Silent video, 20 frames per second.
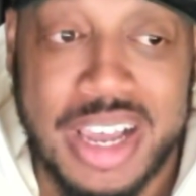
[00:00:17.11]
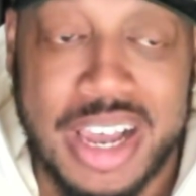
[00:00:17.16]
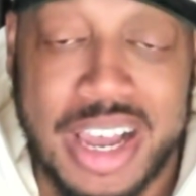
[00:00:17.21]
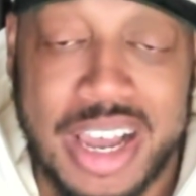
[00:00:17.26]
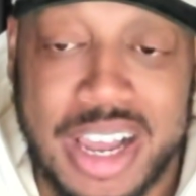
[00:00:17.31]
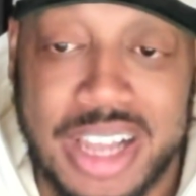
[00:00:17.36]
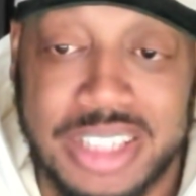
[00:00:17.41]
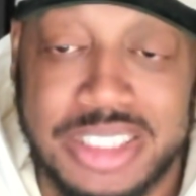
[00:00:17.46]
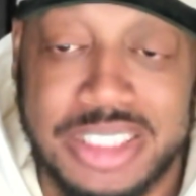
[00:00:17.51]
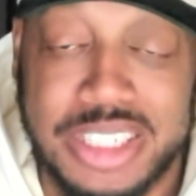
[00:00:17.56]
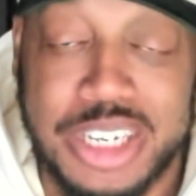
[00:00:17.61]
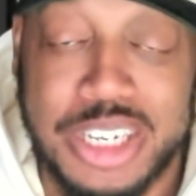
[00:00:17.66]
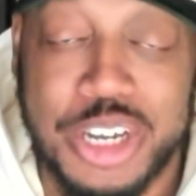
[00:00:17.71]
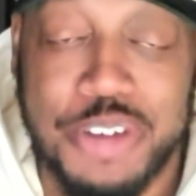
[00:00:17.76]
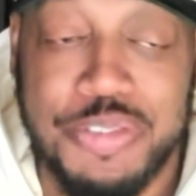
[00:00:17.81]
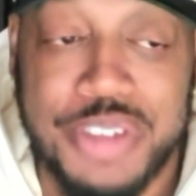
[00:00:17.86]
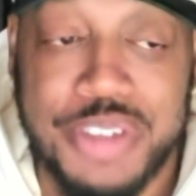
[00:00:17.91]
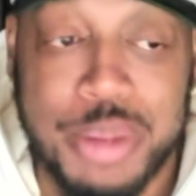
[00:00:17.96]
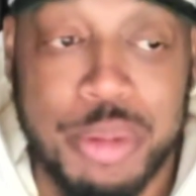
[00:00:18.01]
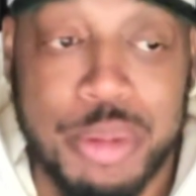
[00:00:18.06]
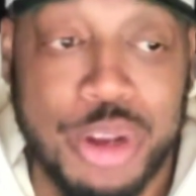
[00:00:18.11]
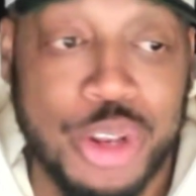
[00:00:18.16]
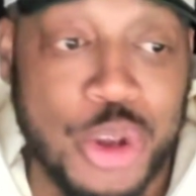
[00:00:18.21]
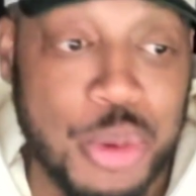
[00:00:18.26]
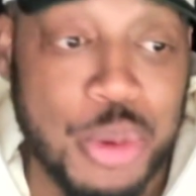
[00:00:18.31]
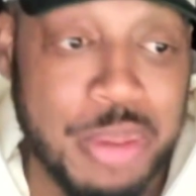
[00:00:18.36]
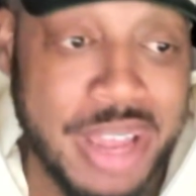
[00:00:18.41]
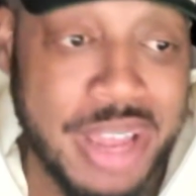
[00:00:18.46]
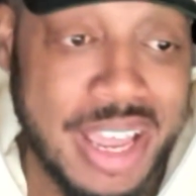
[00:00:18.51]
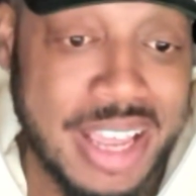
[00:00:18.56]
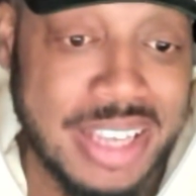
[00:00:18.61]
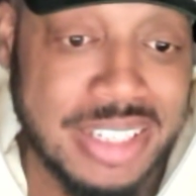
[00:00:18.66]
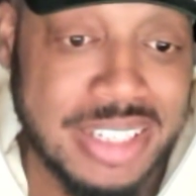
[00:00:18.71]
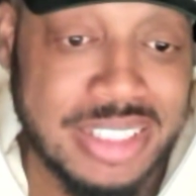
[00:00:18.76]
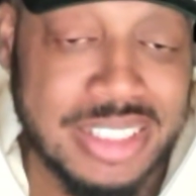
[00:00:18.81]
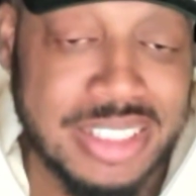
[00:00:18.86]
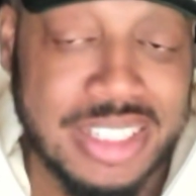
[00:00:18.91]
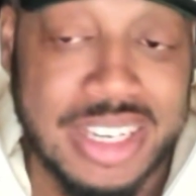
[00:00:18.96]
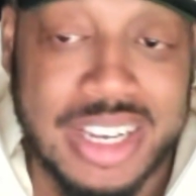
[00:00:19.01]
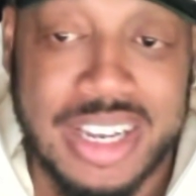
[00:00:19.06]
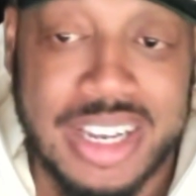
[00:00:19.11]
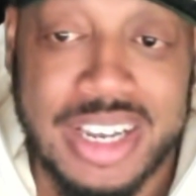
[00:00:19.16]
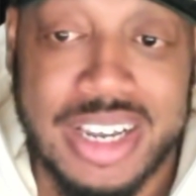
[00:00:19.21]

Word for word: Uh, Teofimo Lopez